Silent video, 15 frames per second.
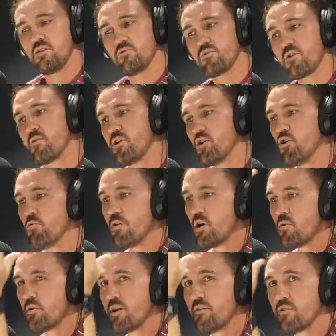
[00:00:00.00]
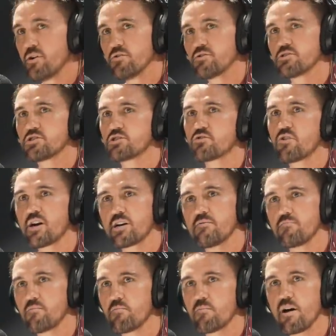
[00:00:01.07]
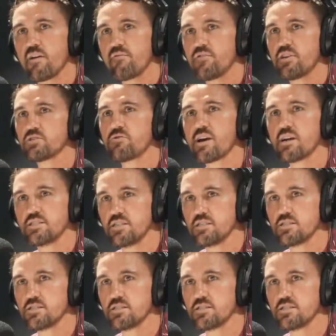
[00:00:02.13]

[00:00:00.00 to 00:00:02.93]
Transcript: throw an elbow where everyone else is striking uh, fist range is.